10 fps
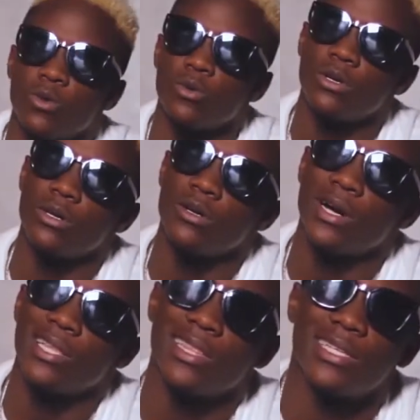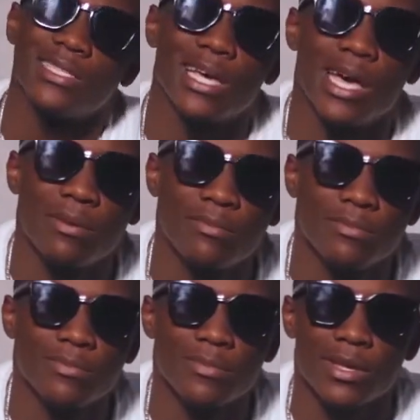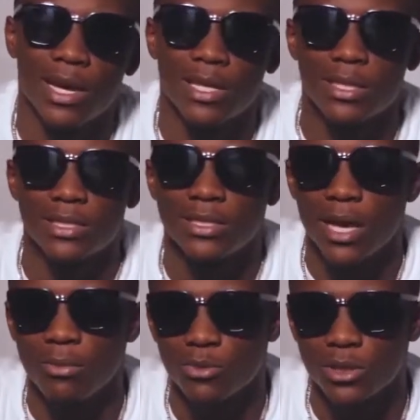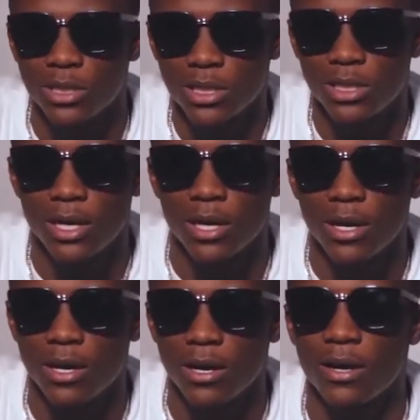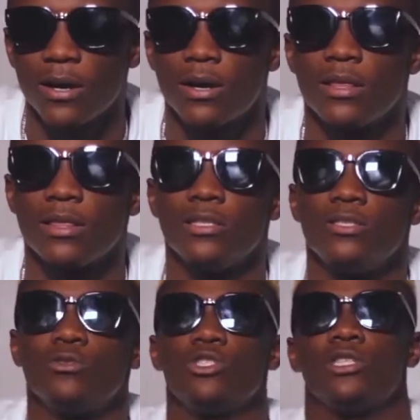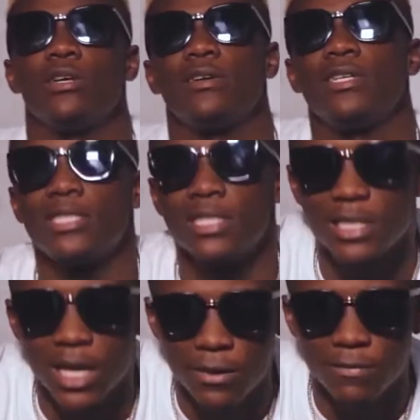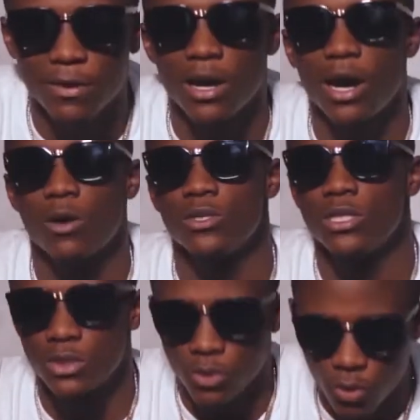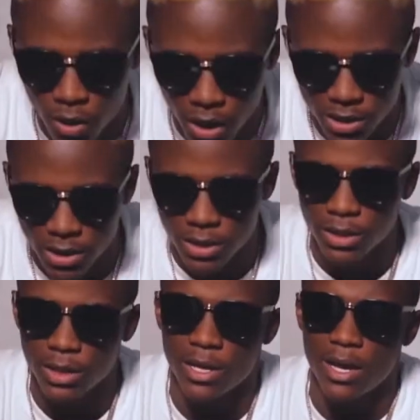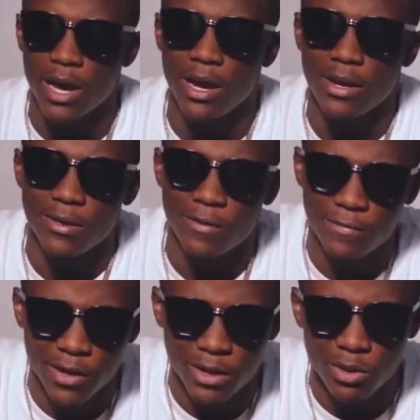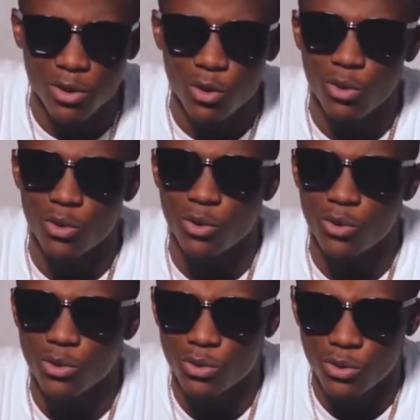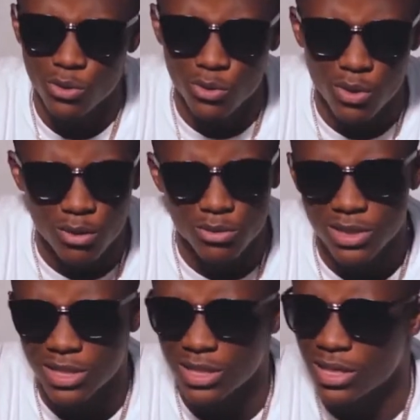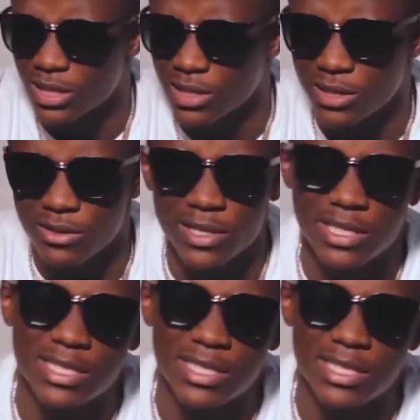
Well, at the time we did the new generation cypher, I was in school actually. If I recall, I was in grade